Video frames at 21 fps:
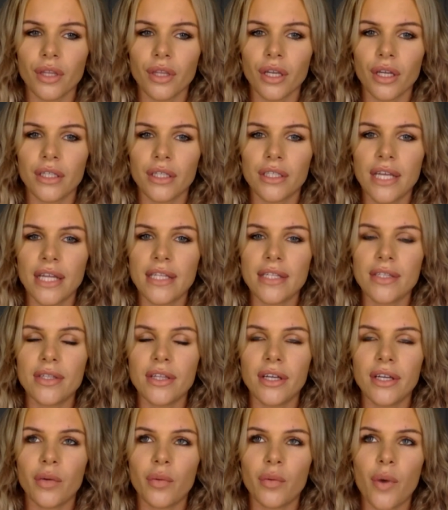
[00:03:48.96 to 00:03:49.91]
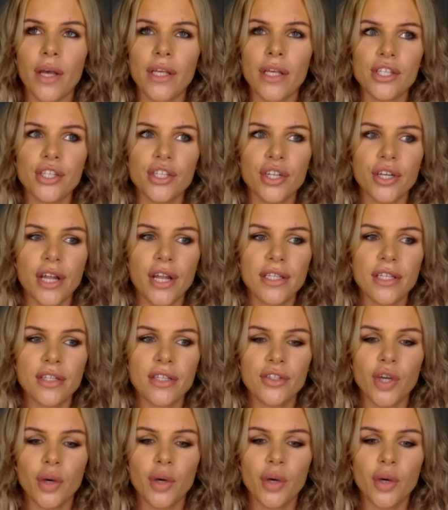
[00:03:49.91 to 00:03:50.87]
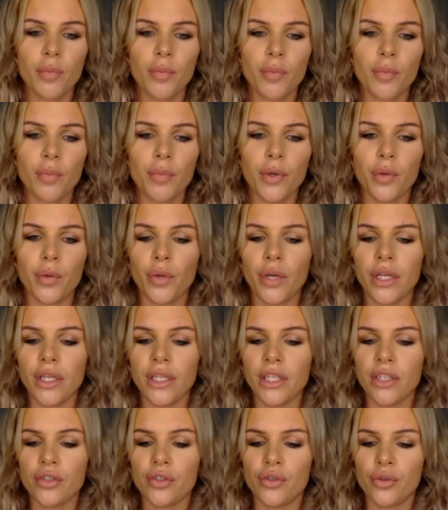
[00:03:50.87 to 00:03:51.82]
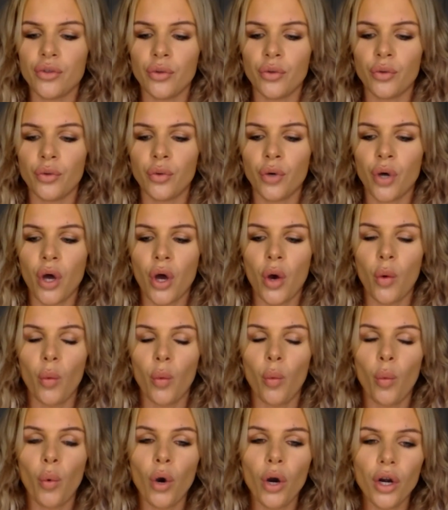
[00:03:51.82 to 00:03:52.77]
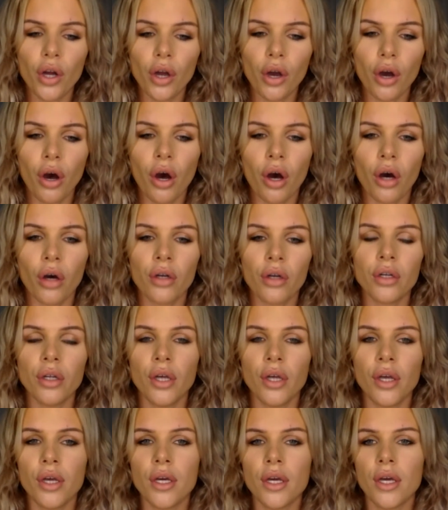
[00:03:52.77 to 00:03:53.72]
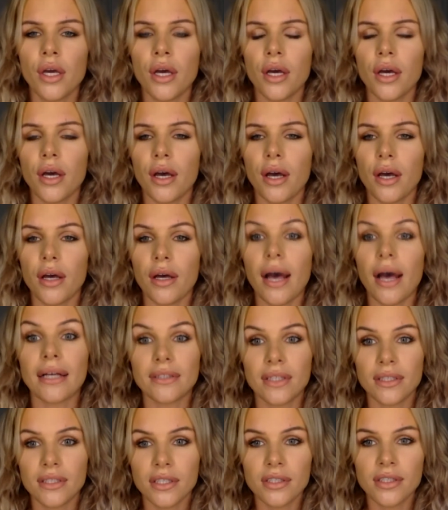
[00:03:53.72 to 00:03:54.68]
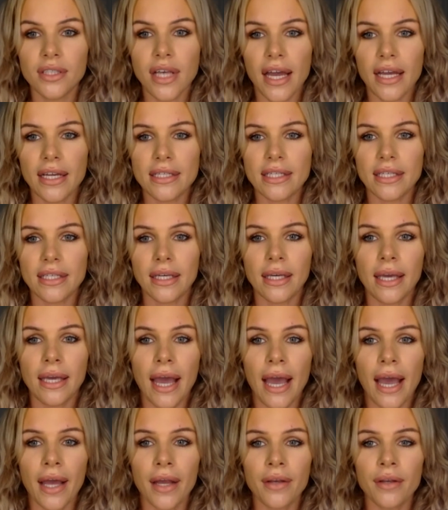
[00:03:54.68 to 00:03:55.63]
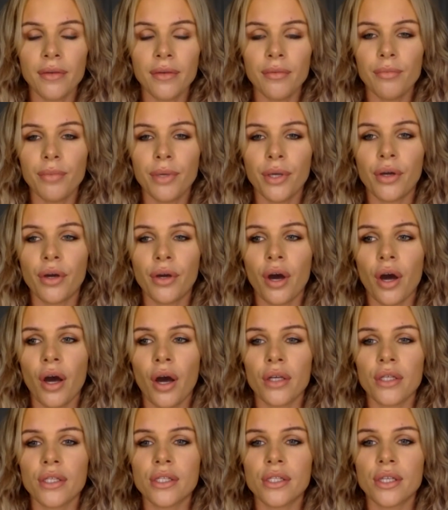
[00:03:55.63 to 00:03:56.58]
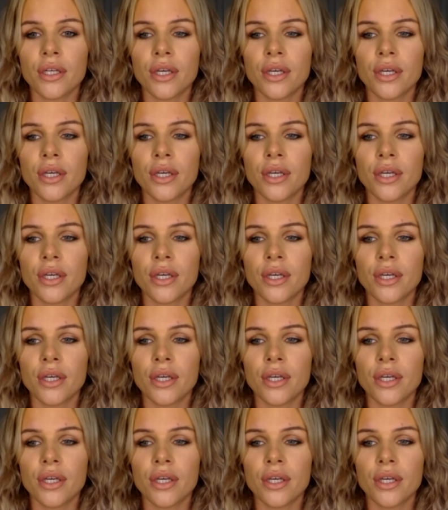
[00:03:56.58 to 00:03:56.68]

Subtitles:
That's the question. That's the topic we need to work on as a society again, because